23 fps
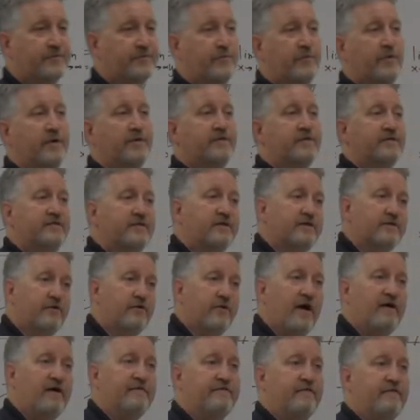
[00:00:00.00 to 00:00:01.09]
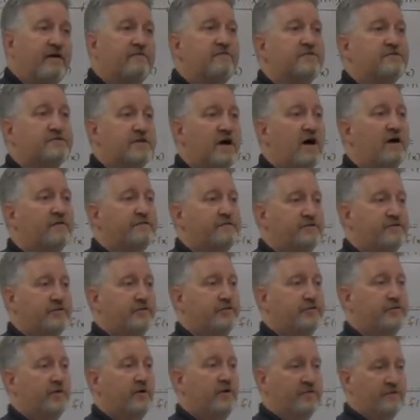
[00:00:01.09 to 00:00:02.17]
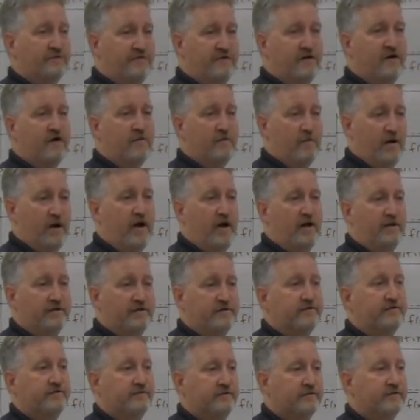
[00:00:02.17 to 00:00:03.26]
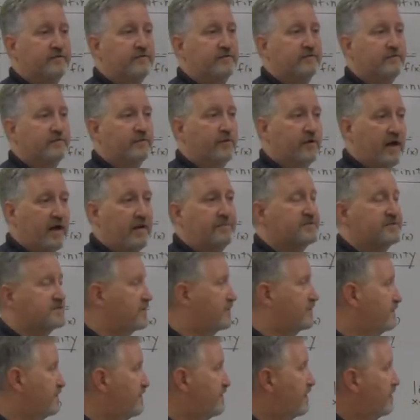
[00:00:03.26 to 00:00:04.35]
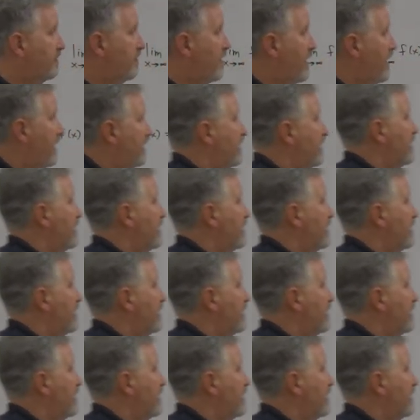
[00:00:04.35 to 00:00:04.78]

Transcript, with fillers: what the graph levels off to on the far right. What happens on the far right.